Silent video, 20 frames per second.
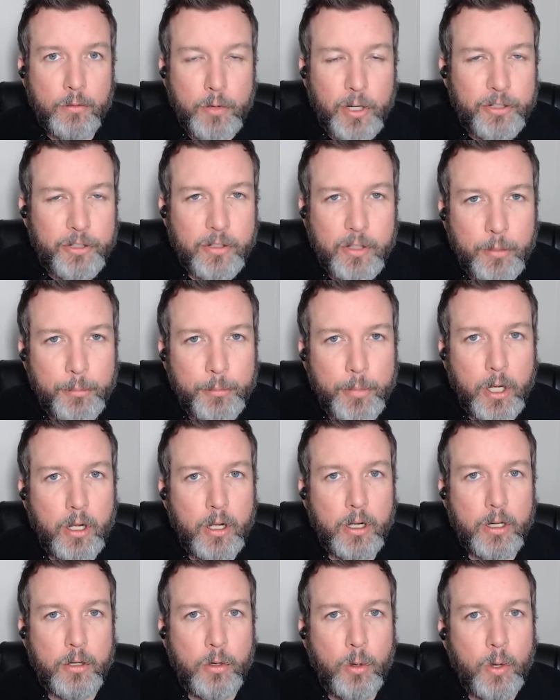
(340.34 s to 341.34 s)
Rush
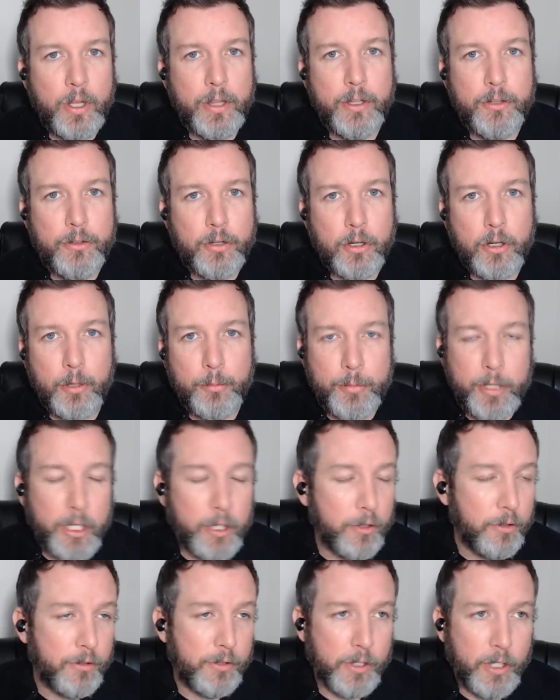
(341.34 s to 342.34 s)
Limbaugh coined the term
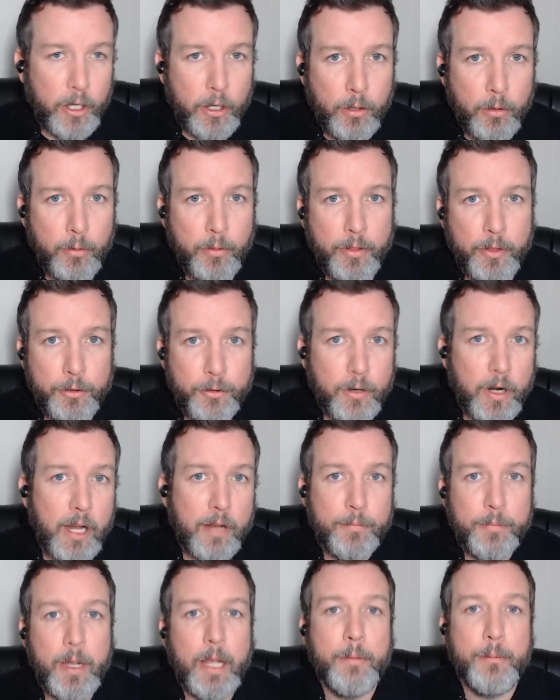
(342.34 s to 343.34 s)
years ago, the
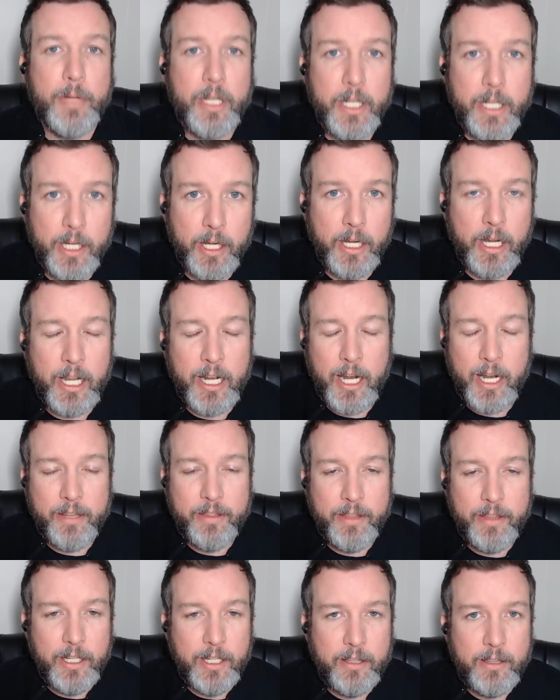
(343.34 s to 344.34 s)
drive-by media, and I
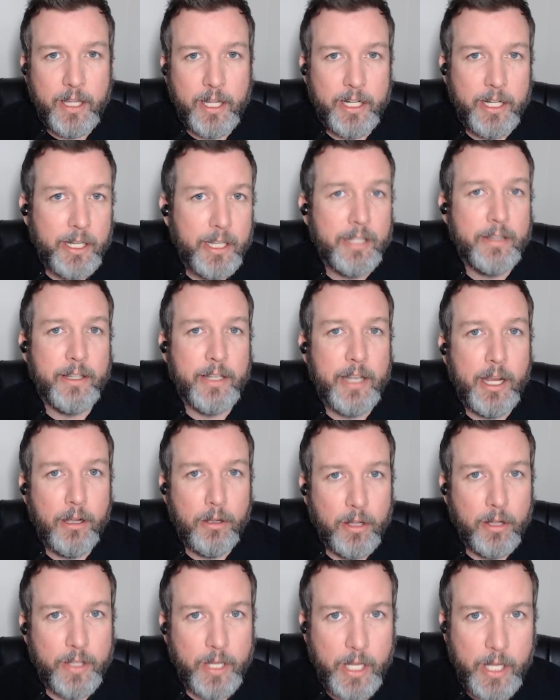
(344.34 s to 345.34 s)
think that he hit the nail
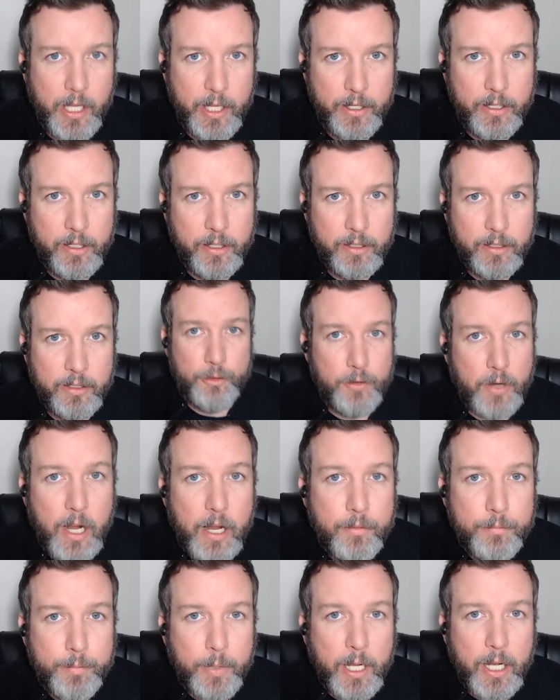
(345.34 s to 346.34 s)
on the head. They
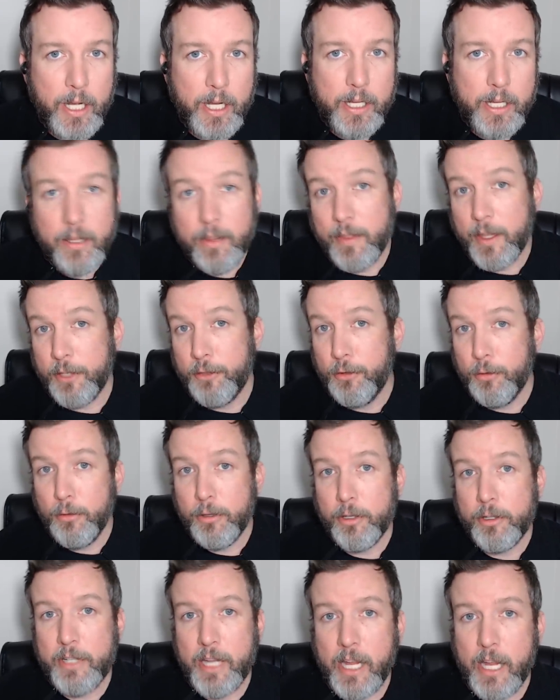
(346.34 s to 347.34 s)
drive by, they do
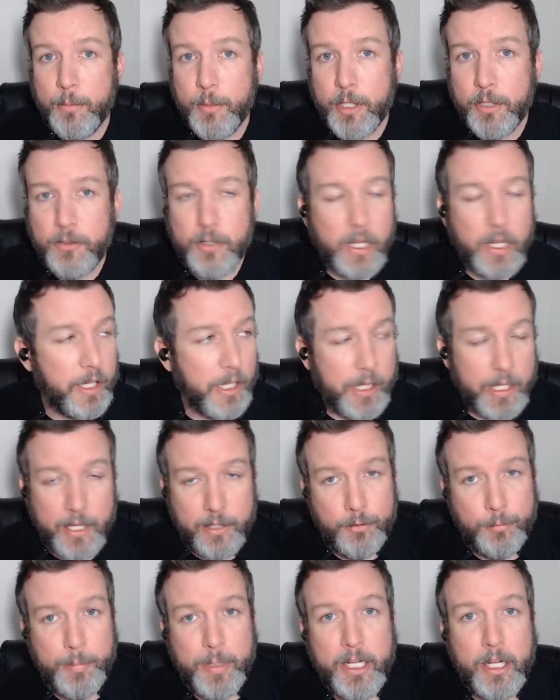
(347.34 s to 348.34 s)
their damage, and then they
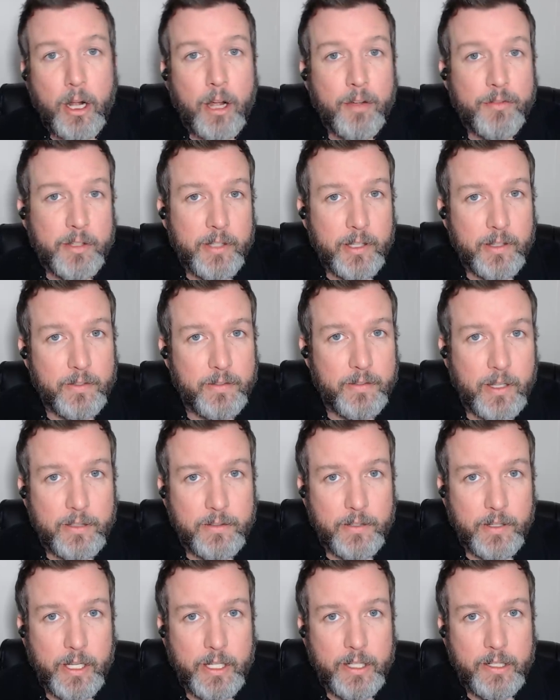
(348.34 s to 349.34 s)
speed off into the
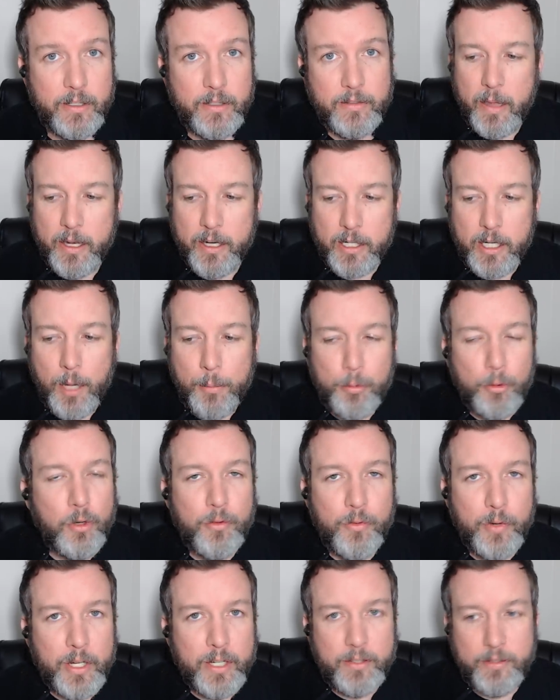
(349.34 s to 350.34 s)
sunset. In a couple
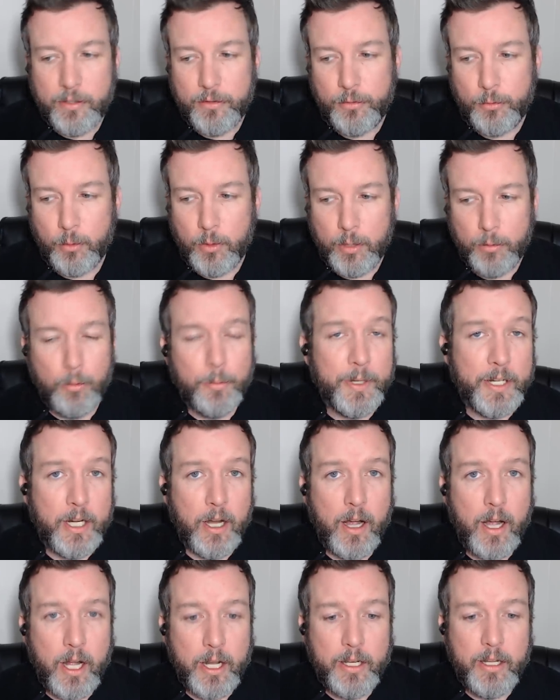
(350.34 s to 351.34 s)
of weeks, the story will be
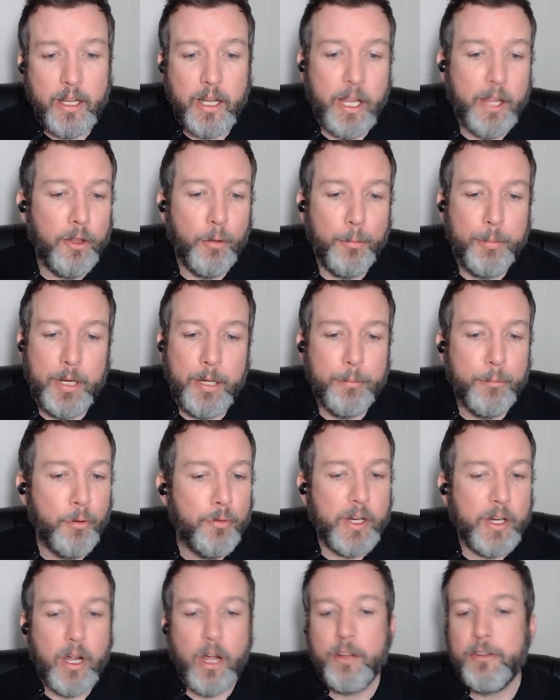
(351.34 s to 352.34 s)
gone, and they'll be
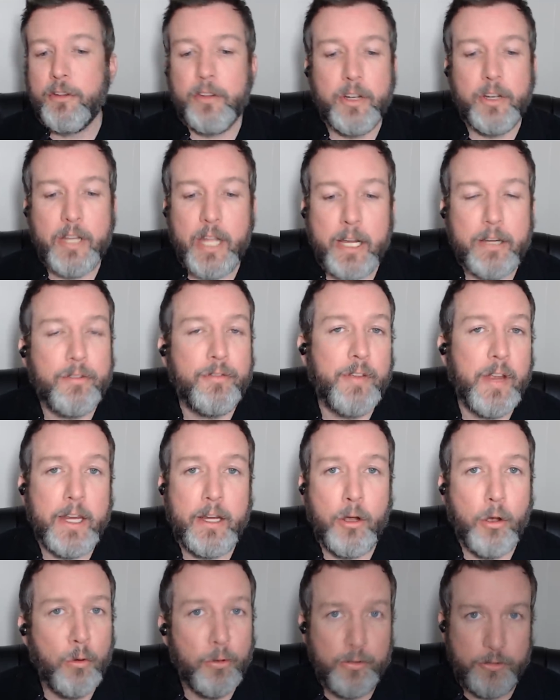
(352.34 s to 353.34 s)
moving on to the next fake
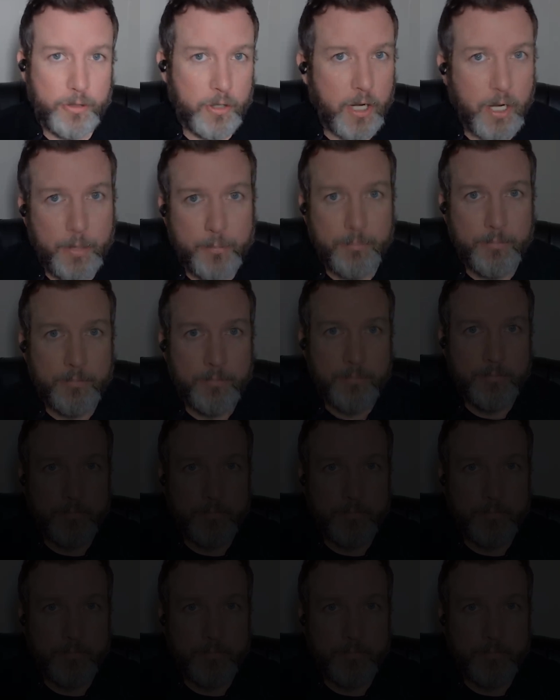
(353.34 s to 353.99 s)
hoax crime.